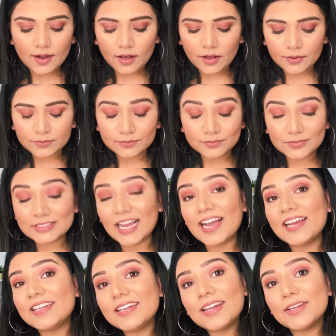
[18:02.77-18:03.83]
I
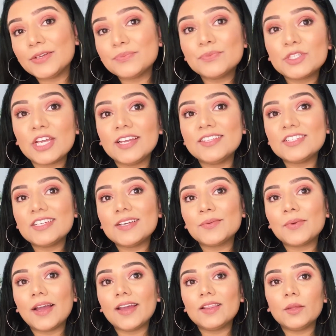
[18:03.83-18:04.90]
did end up changing
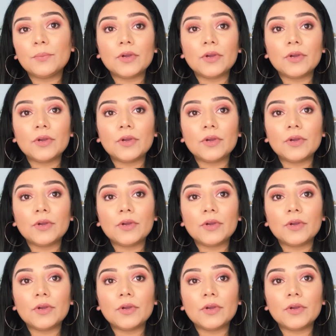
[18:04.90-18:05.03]
my lip